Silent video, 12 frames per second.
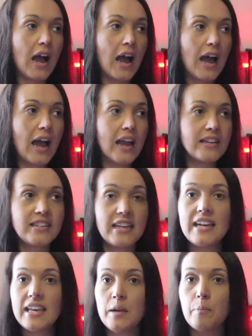I, I
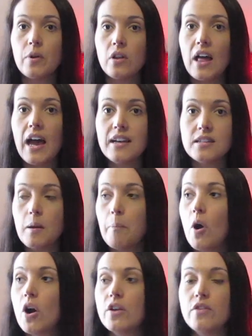seen April as a
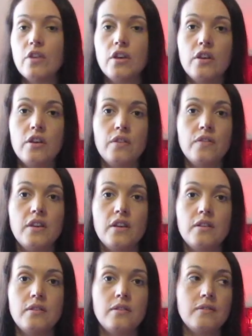part of the,
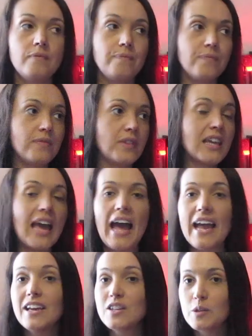the, the
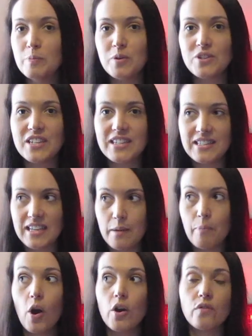gang, I suppose you could say,
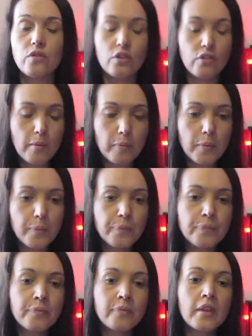part of the group.
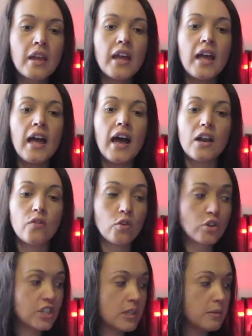And of
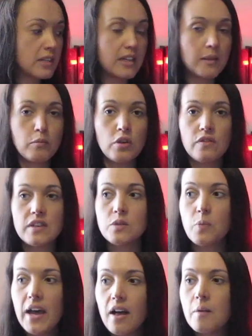course she was in the movie
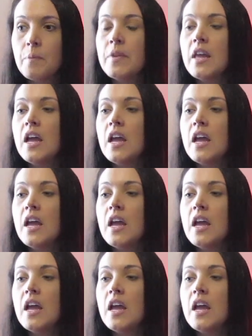as well.